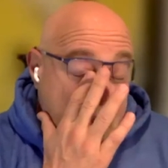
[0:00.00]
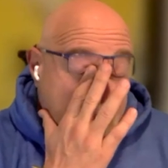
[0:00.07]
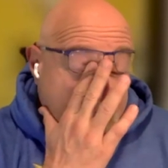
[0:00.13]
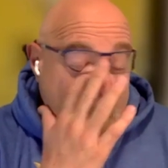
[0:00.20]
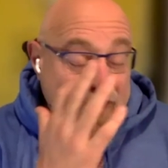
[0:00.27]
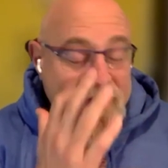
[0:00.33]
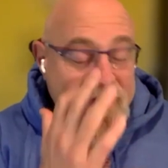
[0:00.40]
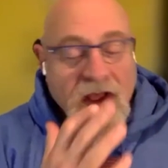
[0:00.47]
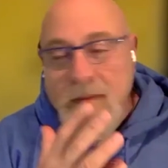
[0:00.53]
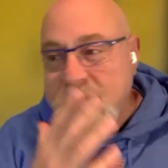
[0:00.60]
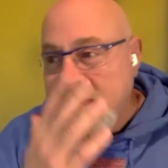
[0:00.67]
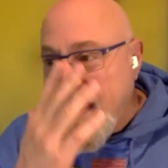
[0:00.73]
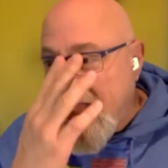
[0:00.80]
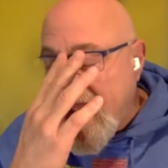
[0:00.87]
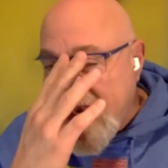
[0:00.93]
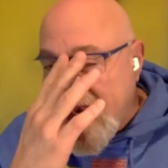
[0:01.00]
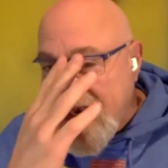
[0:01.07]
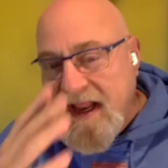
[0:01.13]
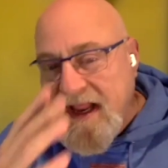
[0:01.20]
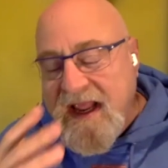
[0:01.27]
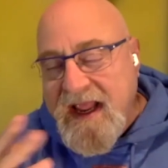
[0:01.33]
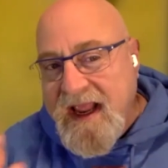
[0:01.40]
And um, and it
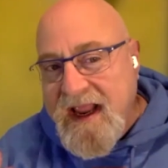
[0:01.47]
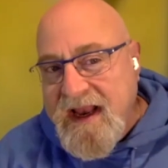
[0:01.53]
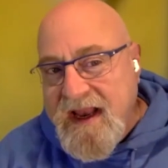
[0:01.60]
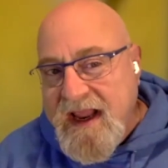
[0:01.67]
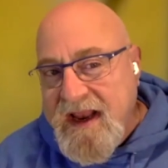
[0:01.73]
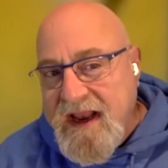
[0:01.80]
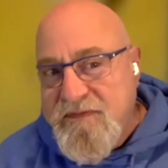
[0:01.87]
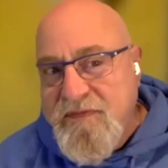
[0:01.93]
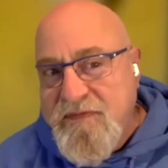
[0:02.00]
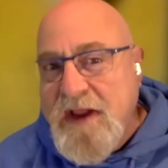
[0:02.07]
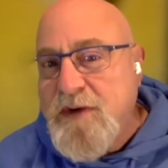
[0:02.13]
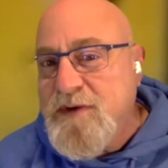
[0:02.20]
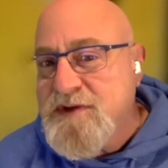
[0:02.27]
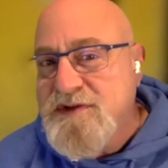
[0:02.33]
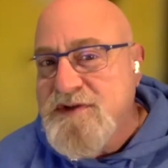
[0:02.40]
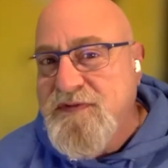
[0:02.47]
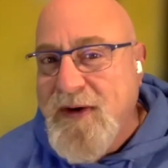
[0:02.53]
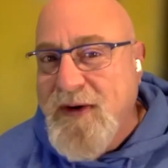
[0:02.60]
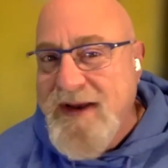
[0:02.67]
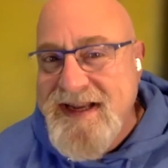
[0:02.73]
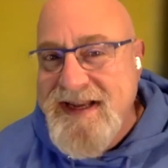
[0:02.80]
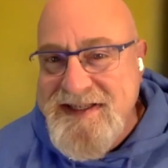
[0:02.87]
it, it feels
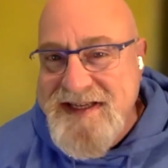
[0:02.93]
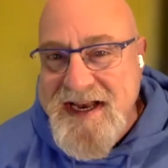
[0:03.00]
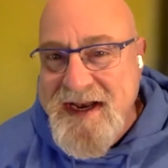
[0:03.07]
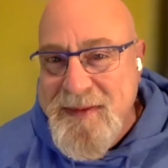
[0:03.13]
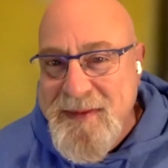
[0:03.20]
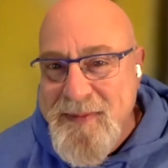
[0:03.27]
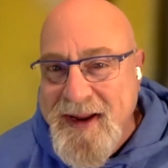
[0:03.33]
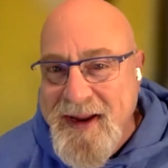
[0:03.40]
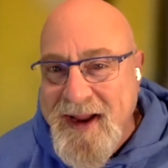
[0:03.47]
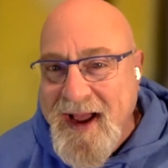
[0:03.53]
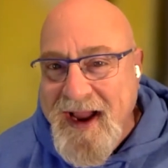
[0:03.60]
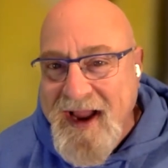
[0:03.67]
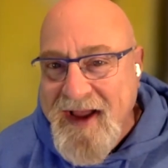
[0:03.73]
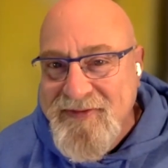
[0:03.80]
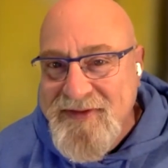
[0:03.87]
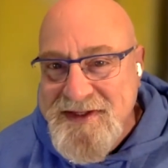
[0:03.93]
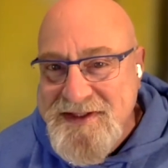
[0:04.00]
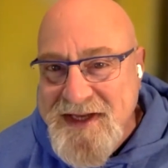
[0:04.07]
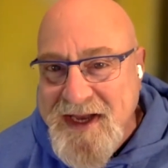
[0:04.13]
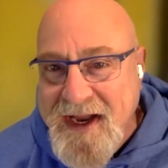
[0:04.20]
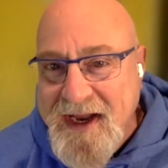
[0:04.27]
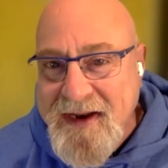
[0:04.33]
very Disney to me, I have to
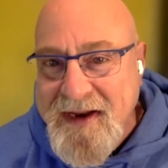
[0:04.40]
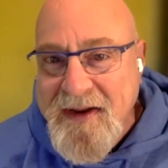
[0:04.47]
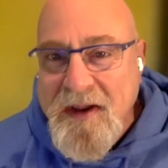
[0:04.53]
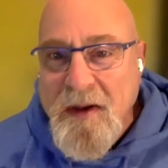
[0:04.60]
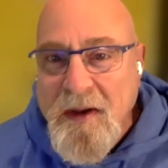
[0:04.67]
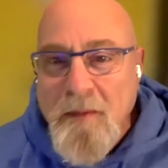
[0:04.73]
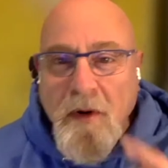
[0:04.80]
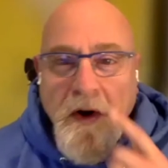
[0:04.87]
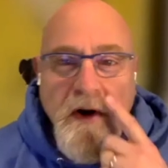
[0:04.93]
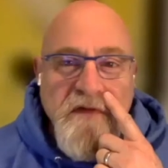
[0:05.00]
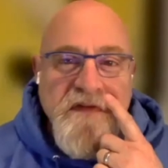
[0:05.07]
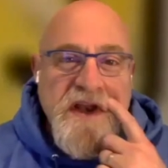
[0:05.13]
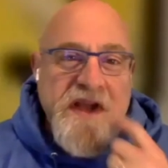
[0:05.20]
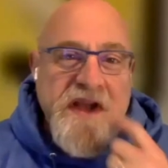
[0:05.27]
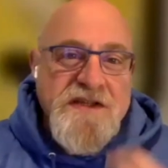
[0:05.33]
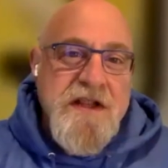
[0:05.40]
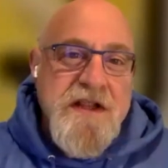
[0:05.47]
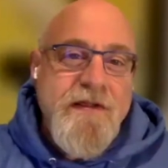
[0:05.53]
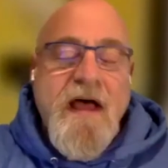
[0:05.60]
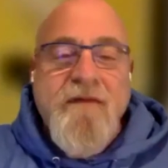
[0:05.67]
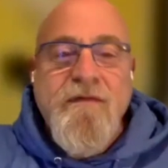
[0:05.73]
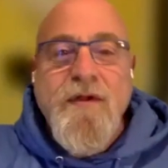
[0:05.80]
say. Part of it is the
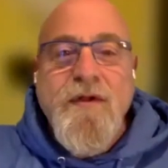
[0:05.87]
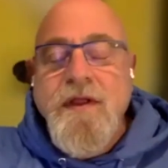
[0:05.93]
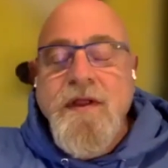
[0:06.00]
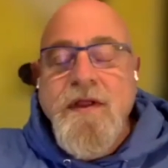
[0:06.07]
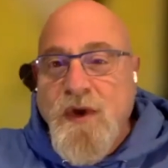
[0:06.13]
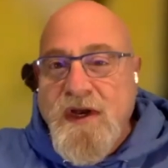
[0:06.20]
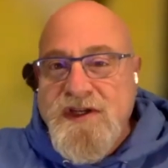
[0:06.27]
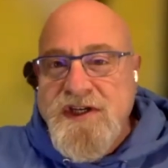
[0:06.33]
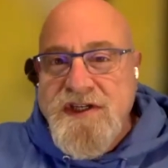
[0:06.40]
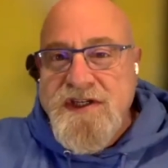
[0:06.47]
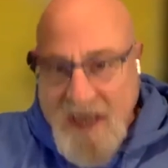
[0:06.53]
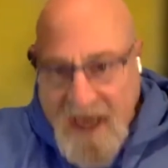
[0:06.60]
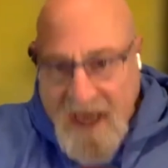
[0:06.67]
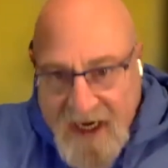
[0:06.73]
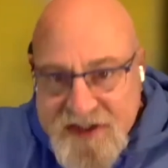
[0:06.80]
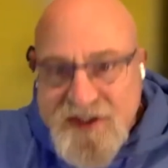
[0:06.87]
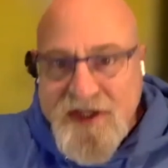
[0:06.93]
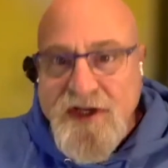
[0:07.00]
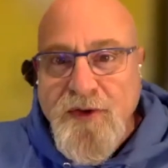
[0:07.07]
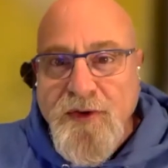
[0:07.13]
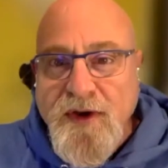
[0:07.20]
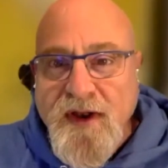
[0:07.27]
level at which it's
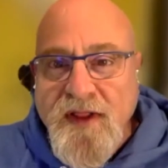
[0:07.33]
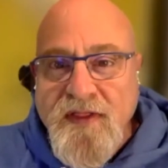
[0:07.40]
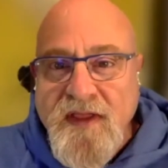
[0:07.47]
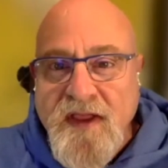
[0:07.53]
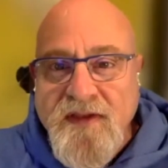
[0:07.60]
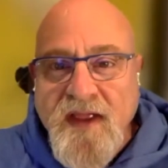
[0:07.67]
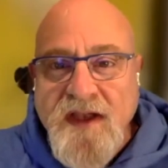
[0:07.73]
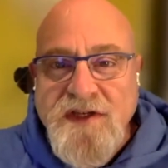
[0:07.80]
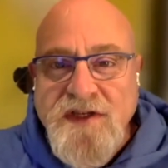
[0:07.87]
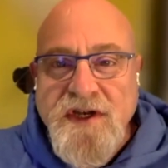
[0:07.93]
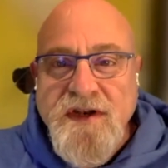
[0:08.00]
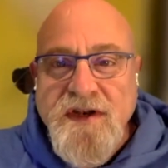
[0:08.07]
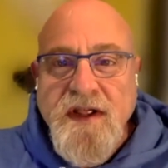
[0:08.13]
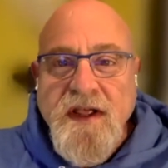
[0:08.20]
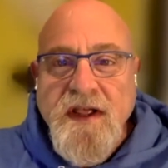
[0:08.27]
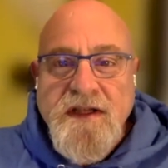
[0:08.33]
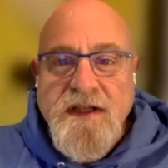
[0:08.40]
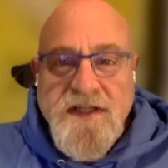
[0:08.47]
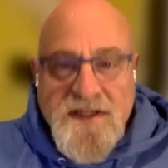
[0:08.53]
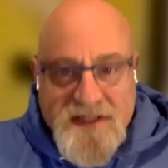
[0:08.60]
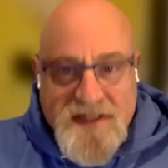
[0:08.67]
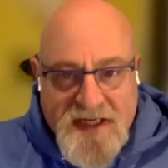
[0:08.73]
executed and the attention
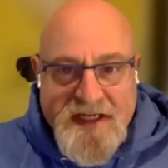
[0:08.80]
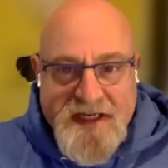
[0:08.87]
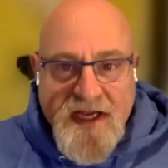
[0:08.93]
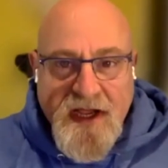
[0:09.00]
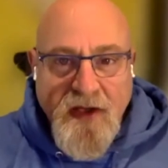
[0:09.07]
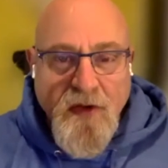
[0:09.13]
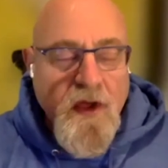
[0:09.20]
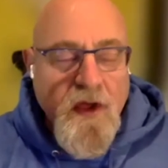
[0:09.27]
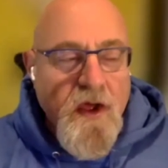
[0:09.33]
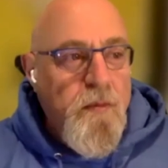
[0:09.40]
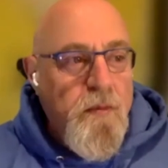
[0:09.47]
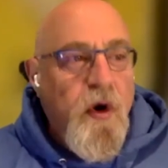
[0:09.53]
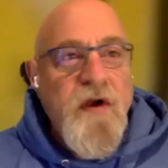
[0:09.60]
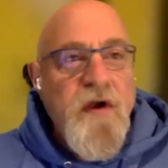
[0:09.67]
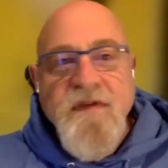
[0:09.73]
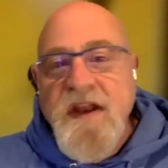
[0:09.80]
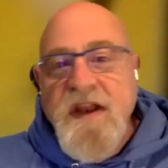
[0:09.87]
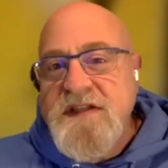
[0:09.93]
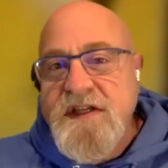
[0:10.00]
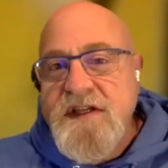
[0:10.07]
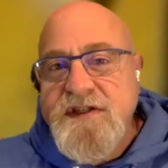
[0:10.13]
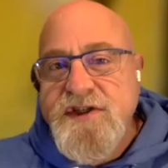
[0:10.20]
to detail. Part of it
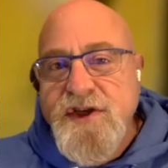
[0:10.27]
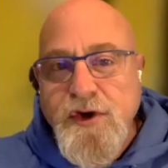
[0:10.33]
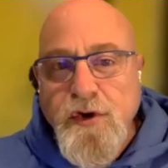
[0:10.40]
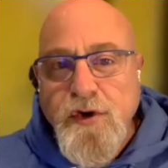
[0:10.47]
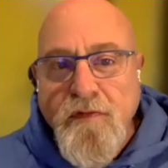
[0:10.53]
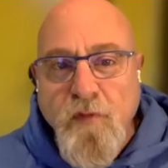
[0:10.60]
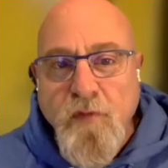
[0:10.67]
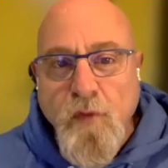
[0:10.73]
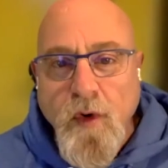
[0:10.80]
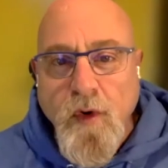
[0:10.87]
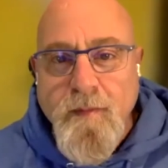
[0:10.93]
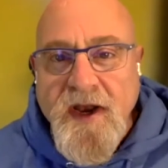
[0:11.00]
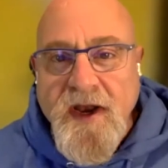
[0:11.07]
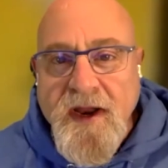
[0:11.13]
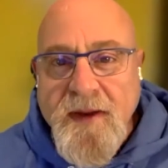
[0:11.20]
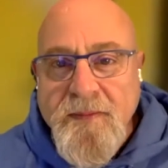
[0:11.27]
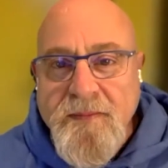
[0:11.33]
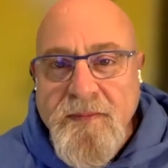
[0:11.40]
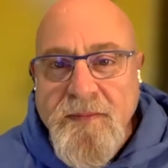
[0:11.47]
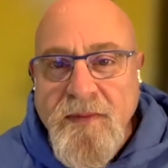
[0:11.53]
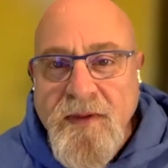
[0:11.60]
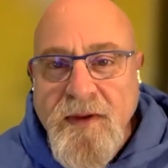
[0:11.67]
is its uniformity,
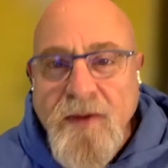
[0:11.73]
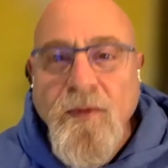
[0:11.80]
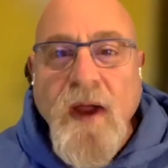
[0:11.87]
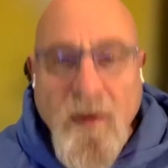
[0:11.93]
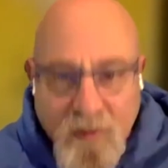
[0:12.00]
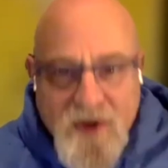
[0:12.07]
right?